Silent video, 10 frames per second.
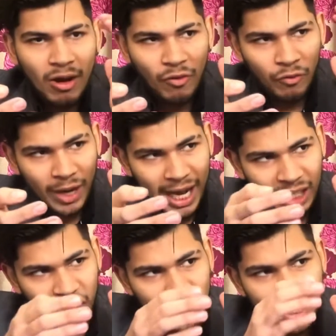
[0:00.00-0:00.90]

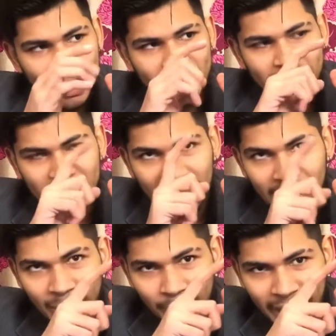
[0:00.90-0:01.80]
Flexion at
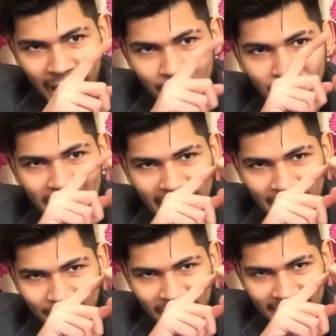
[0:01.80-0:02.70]
PIP,
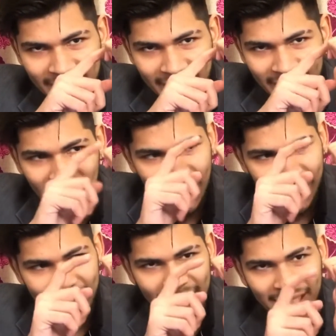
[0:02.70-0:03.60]
DIP
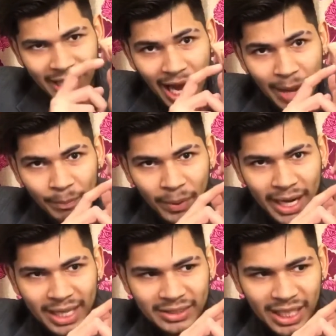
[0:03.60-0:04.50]
and
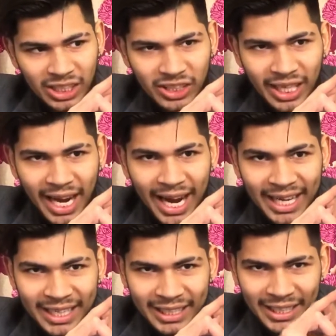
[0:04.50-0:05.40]
hyperextension
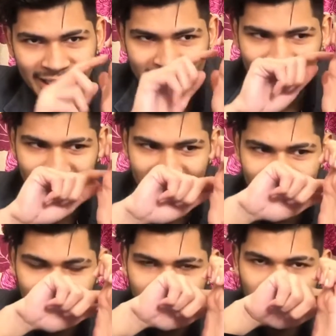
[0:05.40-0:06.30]
at
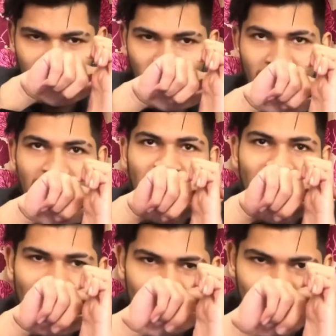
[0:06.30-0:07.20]
your
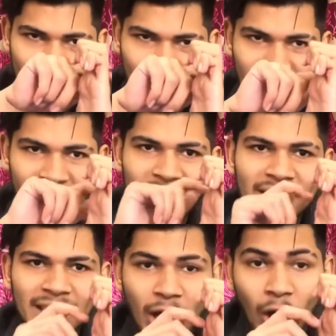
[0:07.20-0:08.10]
MTP,
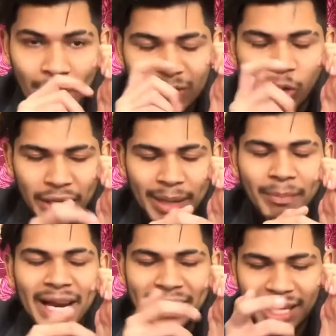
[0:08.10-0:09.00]

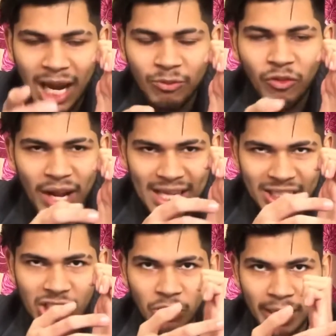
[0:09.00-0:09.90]

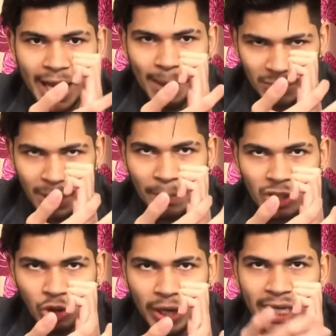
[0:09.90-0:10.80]
metacarpophalangeal joint, MCP
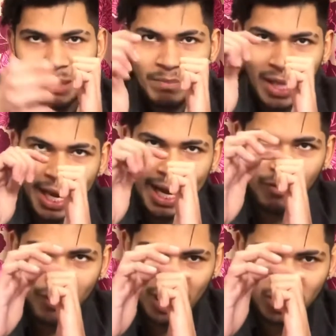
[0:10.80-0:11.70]
joint, and
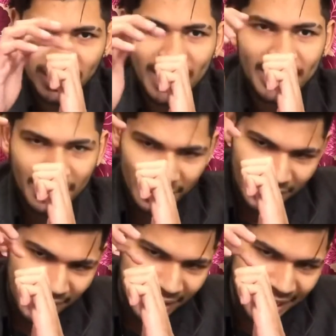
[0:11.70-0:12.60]
flexion at
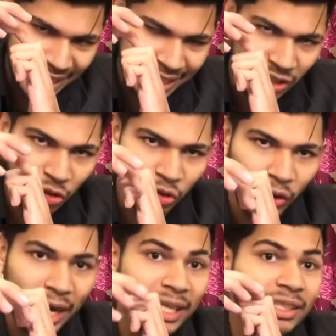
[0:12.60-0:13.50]
these two
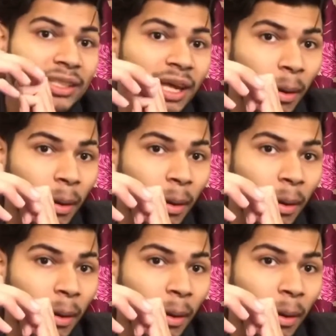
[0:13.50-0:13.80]
joints, the